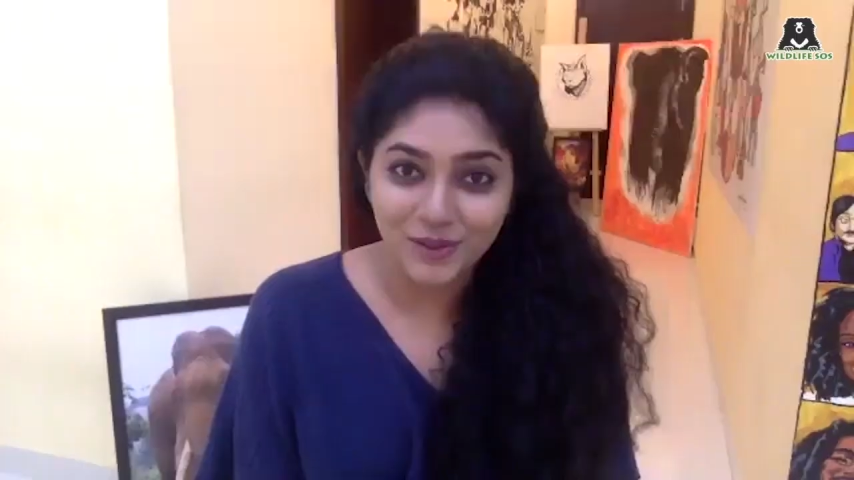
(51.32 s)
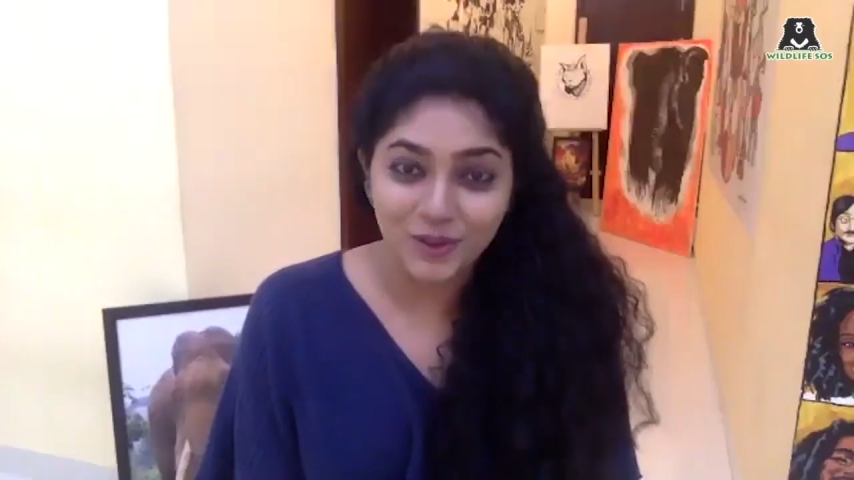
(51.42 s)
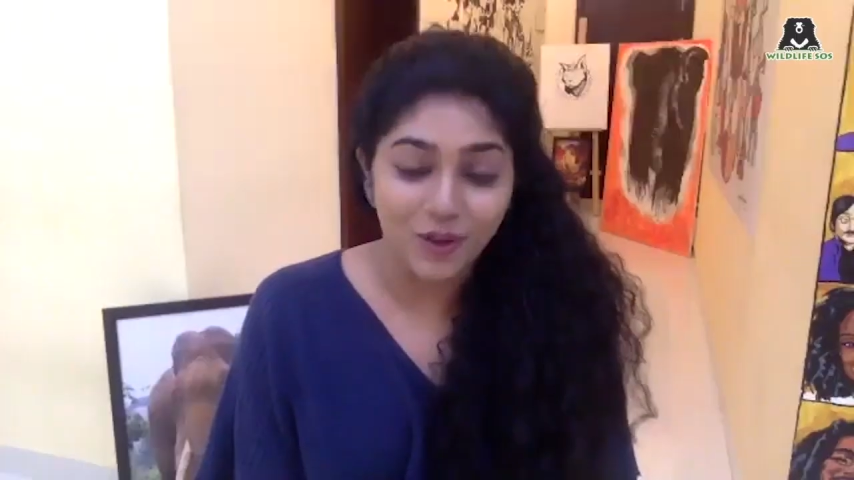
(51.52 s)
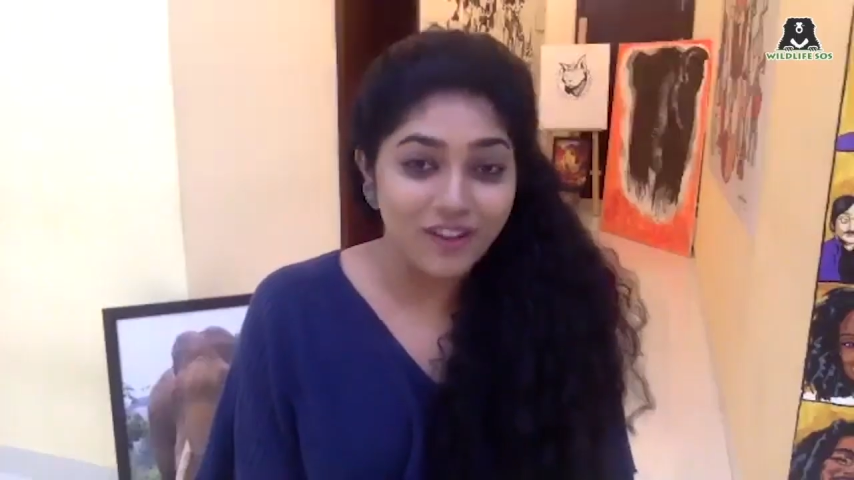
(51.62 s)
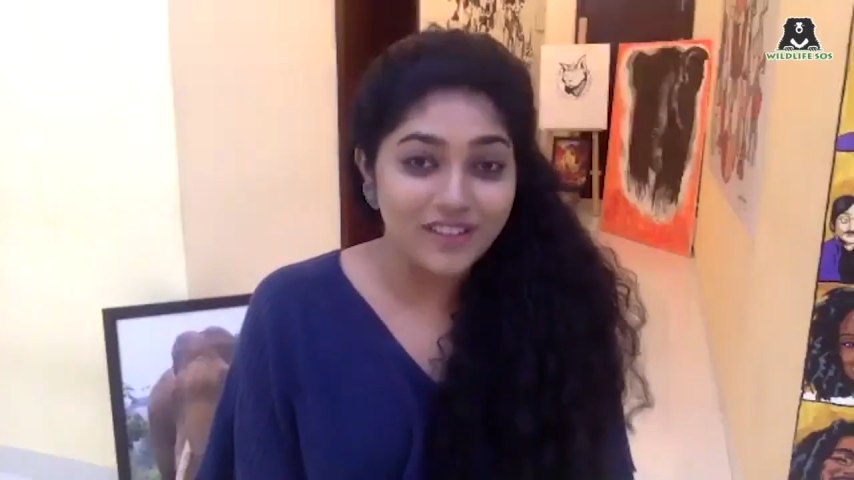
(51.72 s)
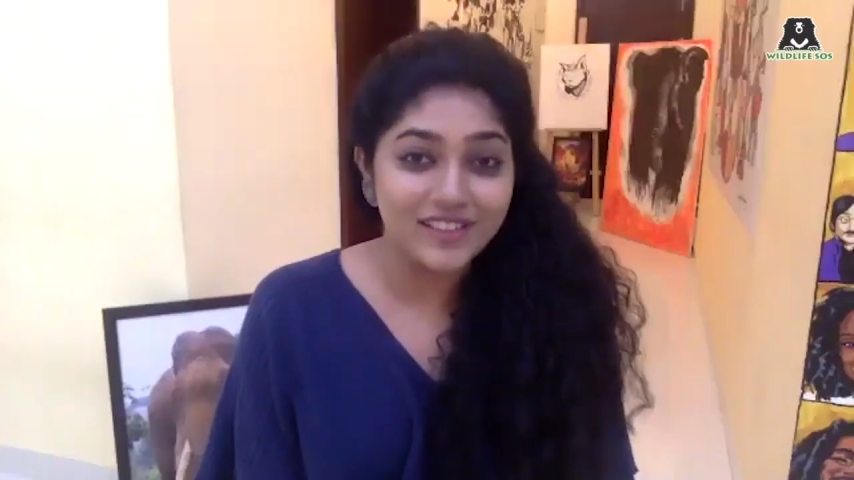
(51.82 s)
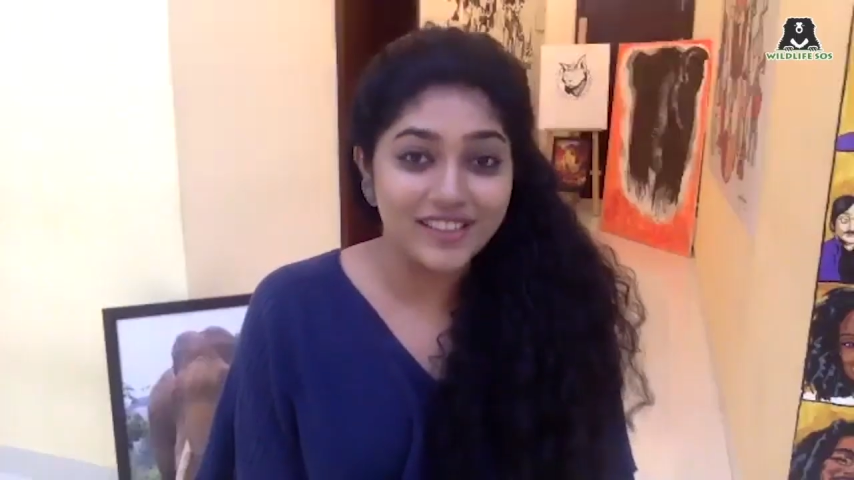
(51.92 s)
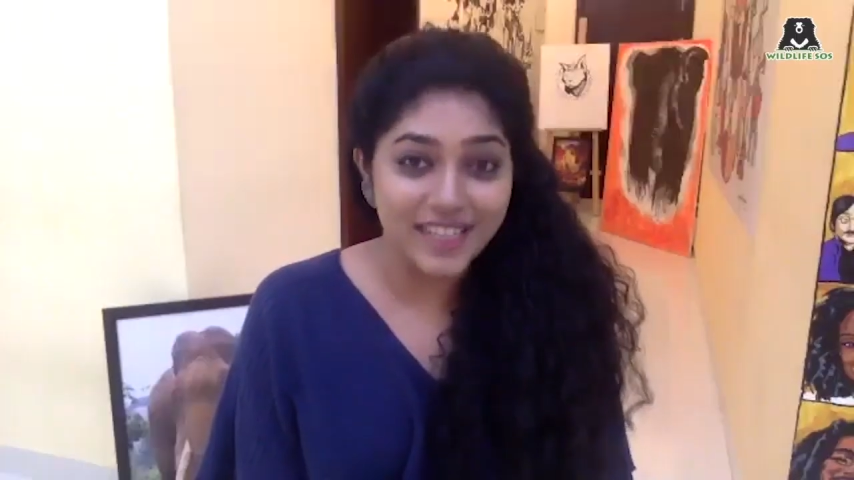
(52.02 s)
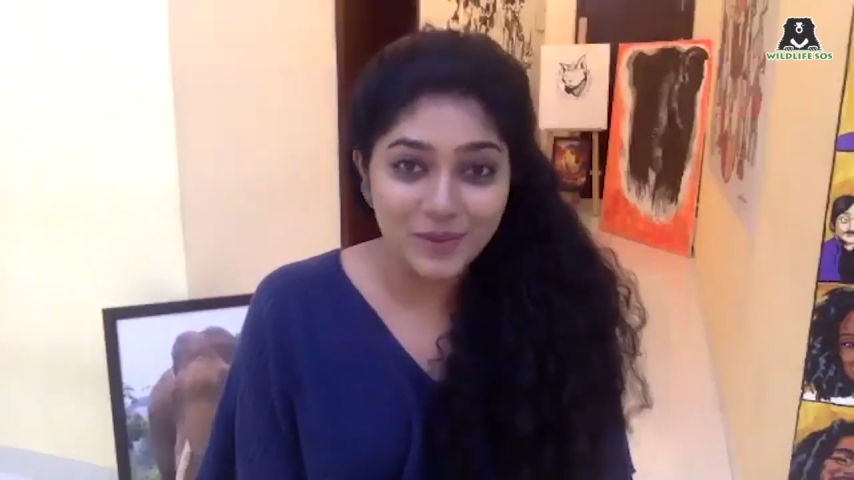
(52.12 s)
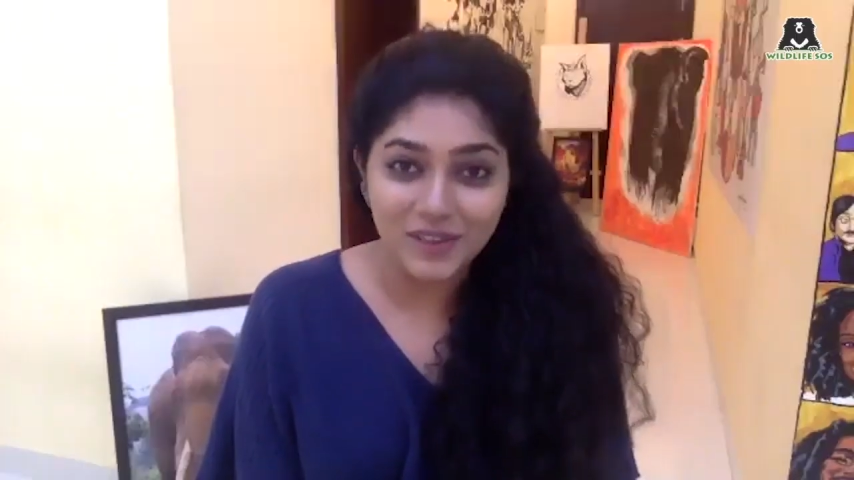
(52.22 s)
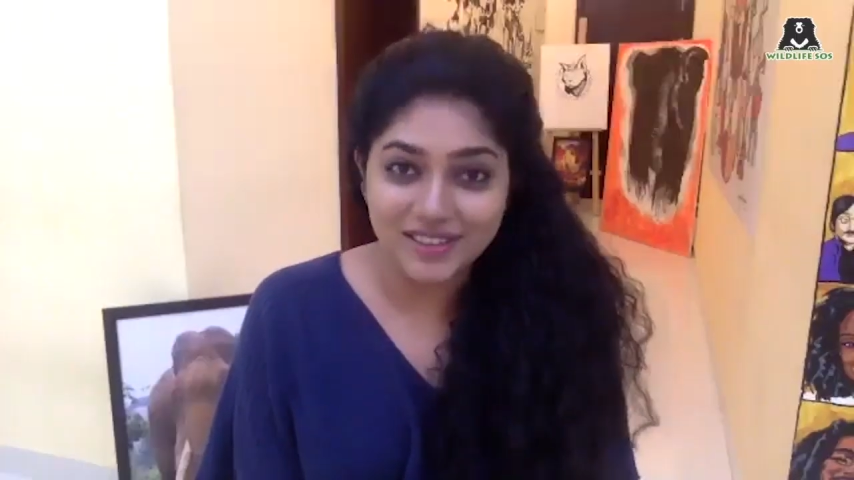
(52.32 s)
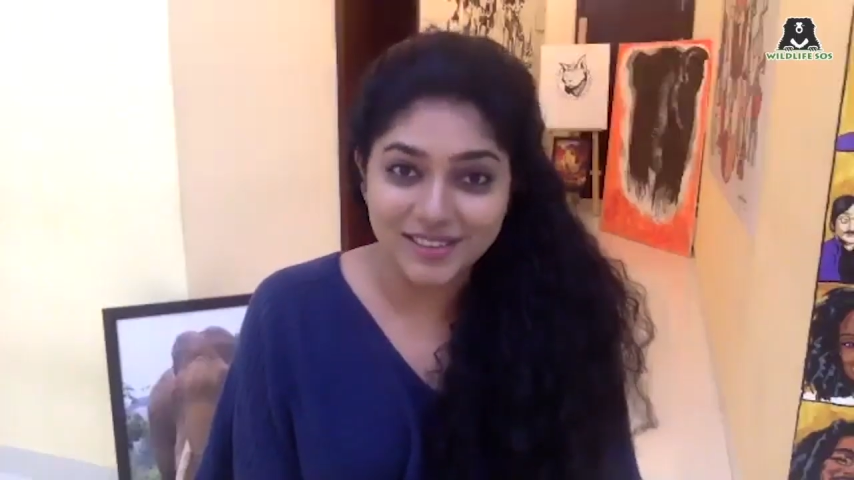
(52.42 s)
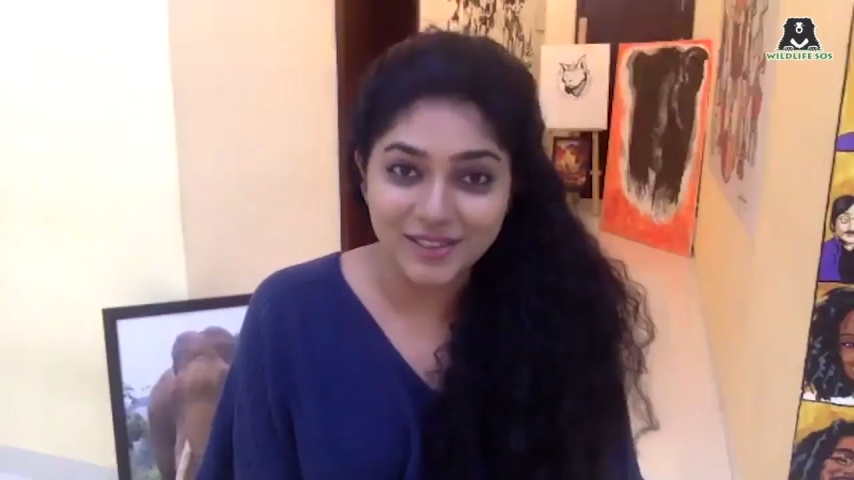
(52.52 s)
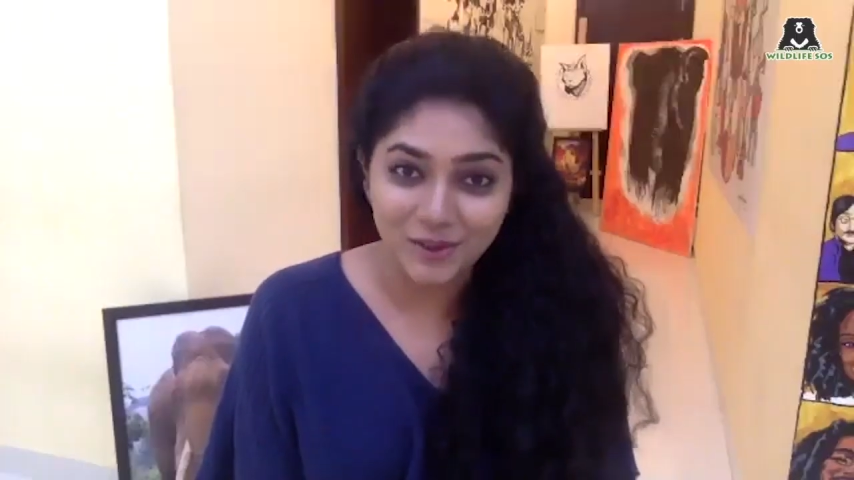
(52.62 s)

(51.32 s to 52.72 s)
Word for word: all the great work that you're